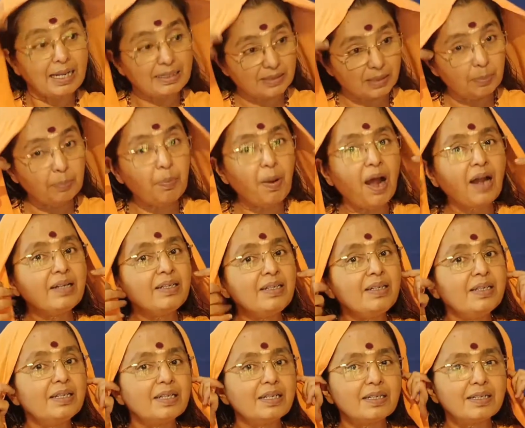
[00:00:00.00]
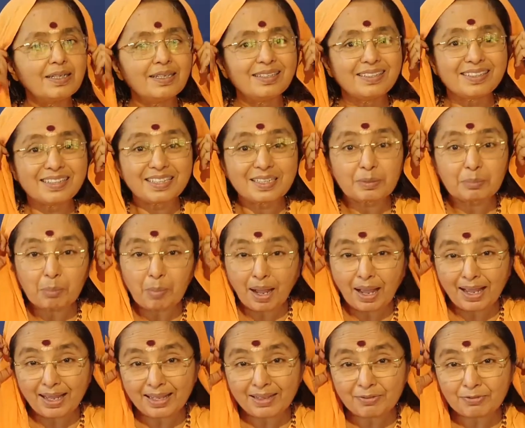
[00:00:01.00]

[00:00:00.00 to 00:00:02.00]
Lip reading: a partner in my